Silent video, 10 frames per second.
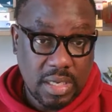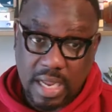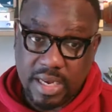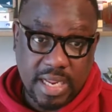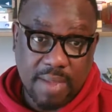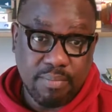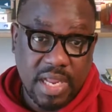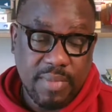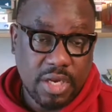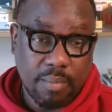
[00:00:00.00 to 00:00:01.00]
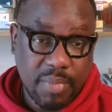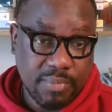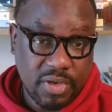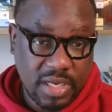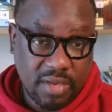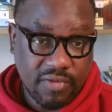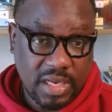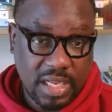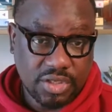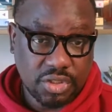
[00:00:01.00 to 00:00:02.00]
and they can blame it on people in the
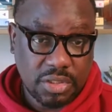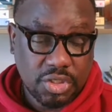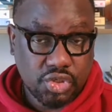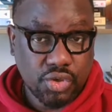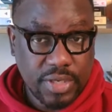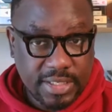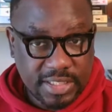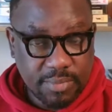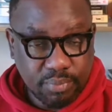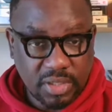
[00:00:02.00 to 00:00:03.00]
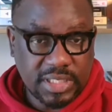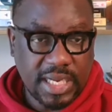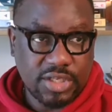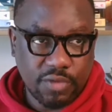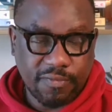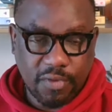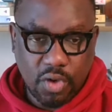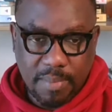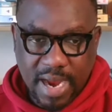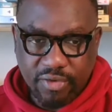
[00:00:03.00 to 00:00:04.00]
village. So it's important to follow
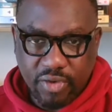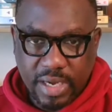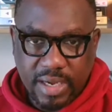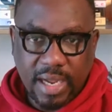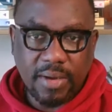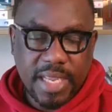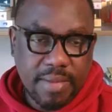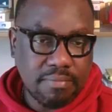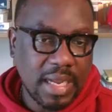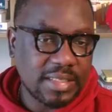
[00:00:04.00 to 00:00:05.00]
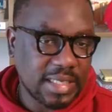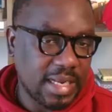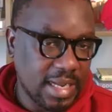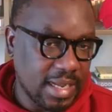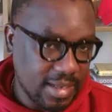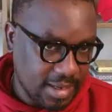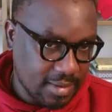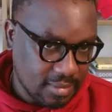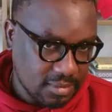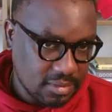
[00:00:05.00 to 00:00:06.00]
my trend. Now, in maternal
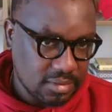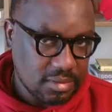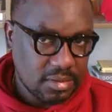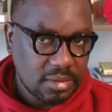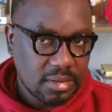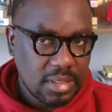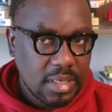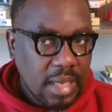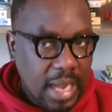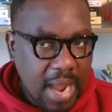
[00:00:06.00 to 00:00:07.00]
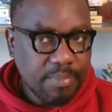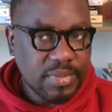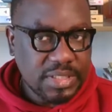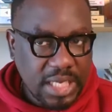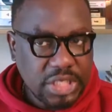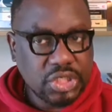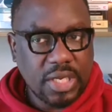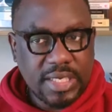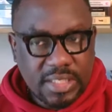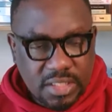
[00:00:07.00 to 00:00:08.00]
health,
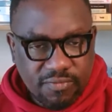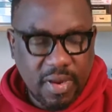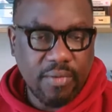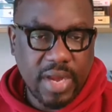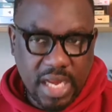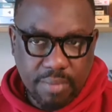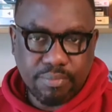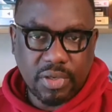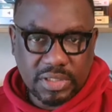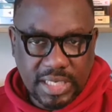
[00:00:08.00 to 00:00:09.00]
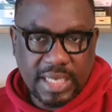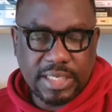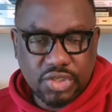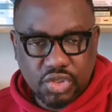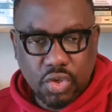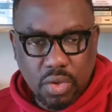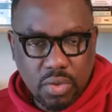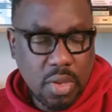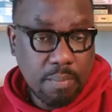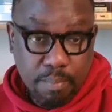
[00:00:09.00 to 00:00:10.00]
hypertension is very important in so
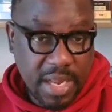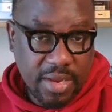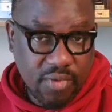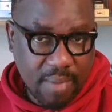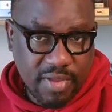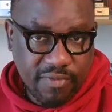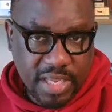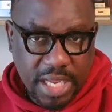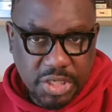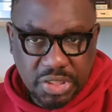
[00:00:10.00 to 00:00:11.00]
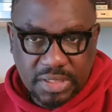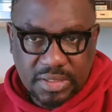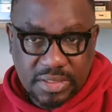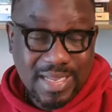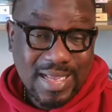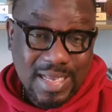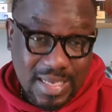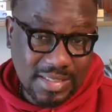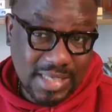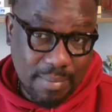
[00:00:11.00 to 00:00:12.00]
many ramifications.
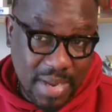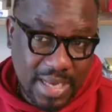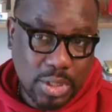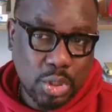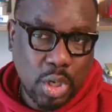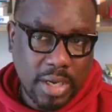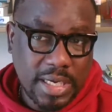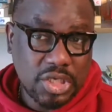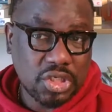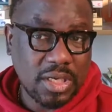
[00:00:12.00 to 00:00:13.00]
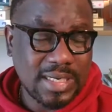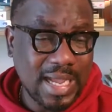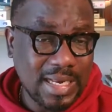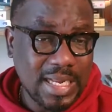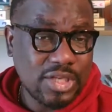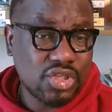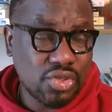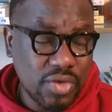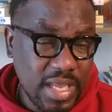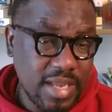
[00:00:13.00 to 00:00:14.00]
It's a medical condition that leads
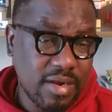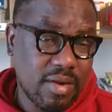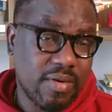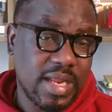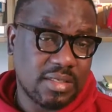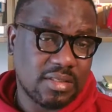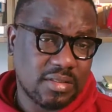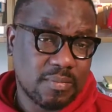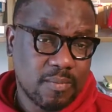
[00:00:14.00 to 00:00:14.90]
to increase